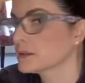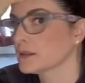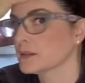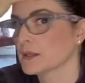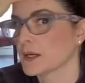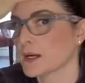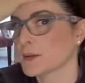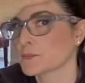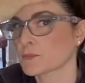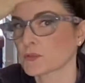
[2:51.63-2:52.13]

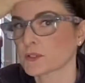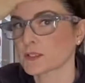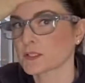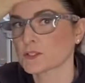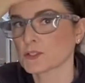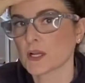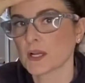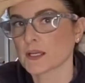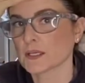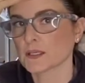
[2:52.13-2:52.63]
I'm really
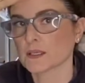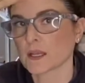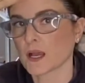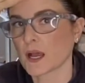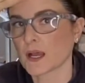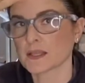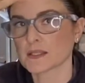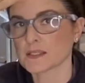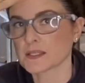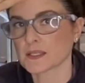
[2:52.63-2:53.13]
trying
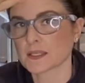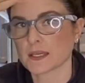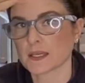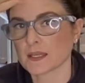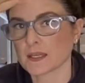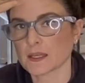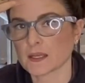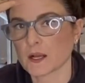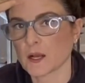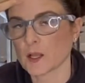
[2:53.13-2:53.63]
not to get
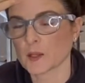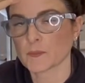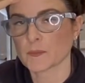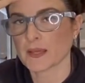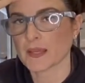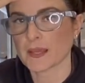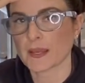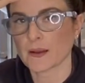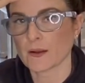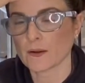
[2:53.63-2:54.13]
it on my
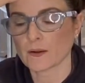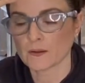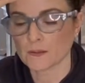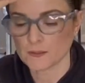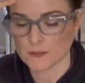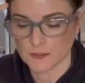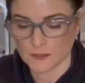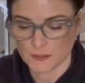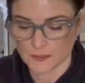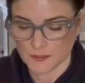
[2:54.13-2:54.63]
hair.
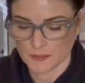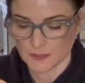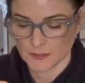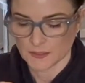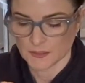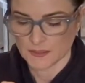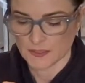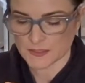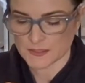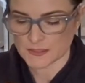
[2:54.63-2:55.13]

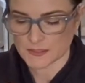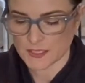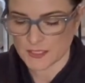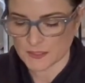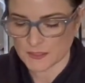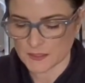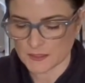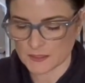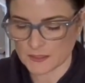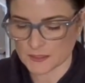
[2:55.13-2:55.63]
It's not going to